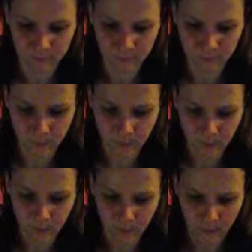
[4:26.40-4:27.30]

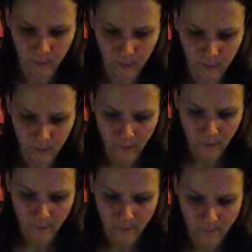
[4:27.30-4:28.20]

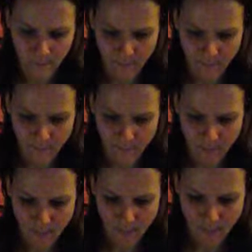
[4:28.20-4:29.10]

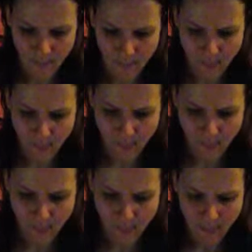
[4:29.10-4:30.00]

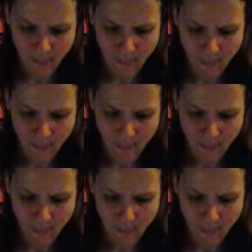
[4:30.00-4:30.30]
Nothing is said.